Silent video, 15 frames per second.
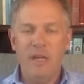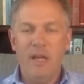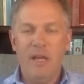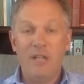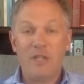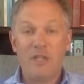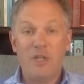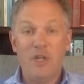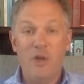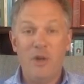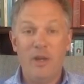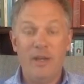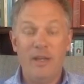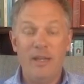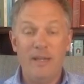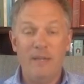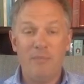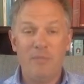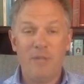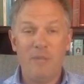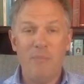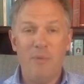security. And at
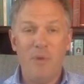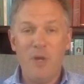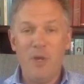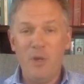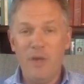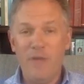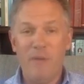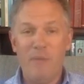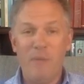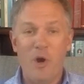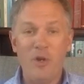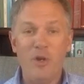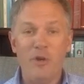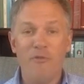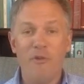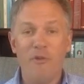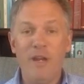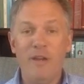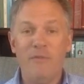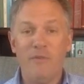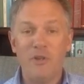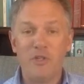some point you give up all your
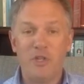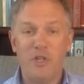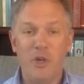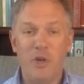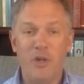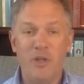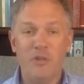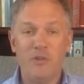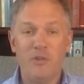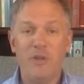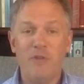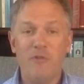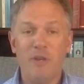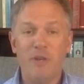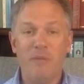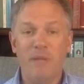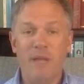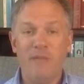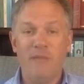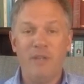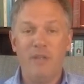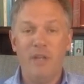freedom for security, there's no freedom
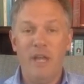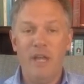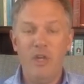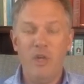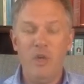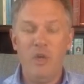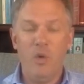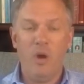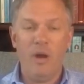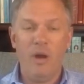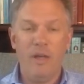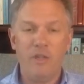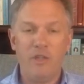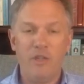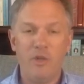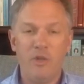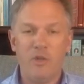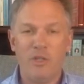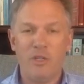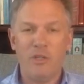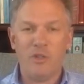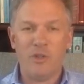left, and you are a
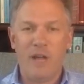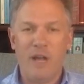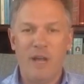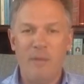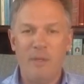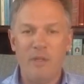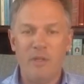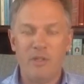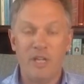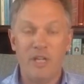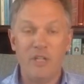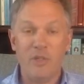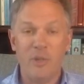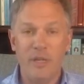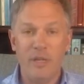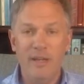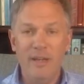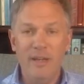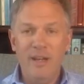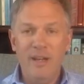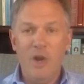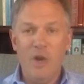socialist or communist country
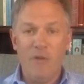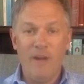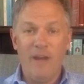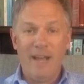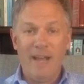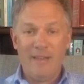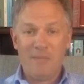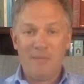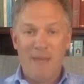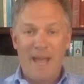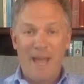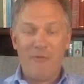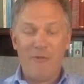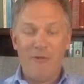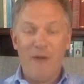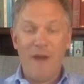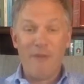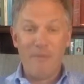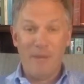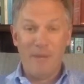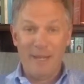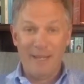overnight. That's bad for
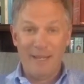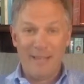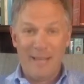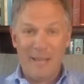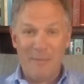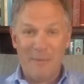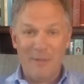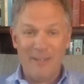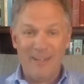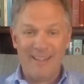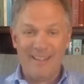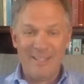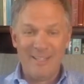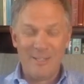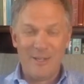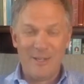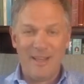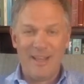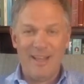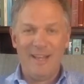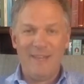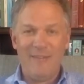everybody at that point. I just know
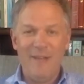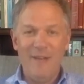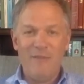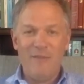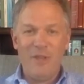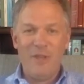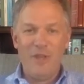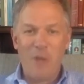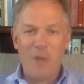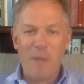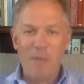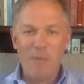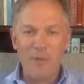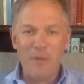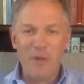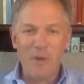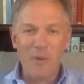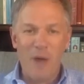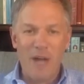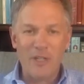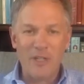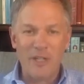that for the young people that are
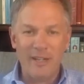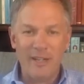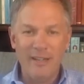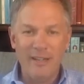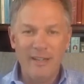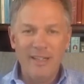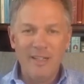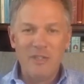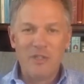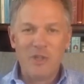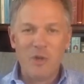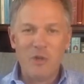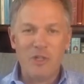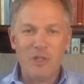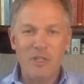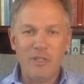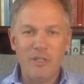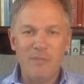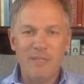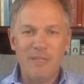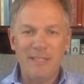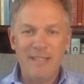watching, socialism
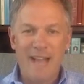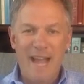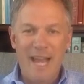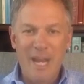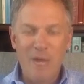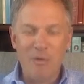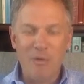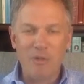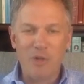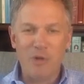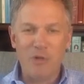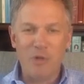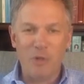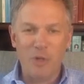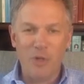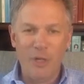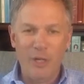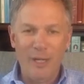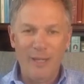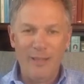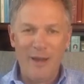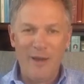does not equal social good.
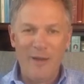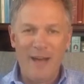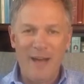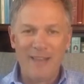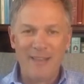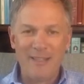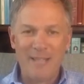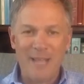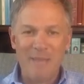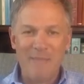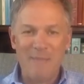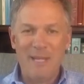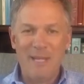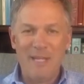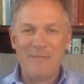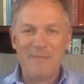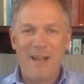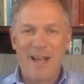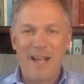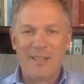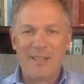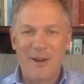They are not the same things. In
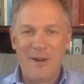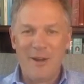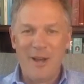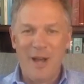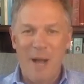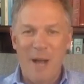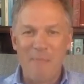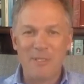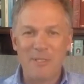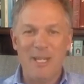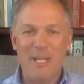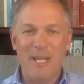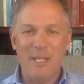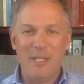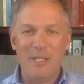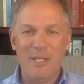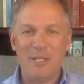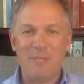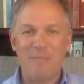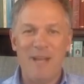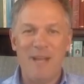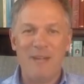fact, they are on opposite ends of the
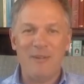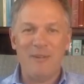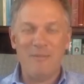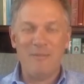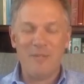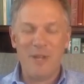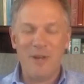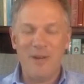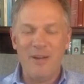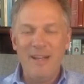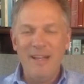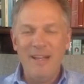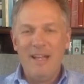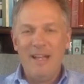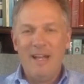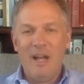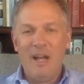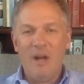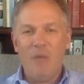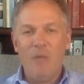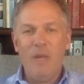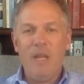spectrum. So
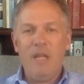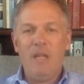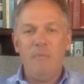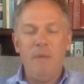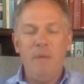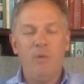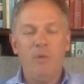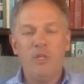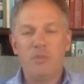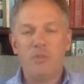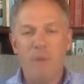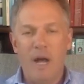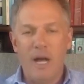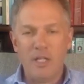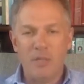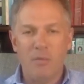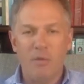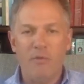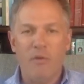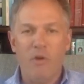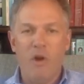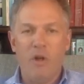we need to be responsible
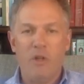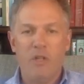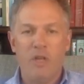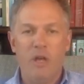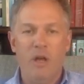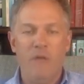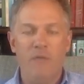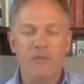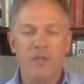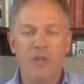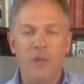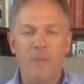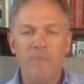for ourselves. So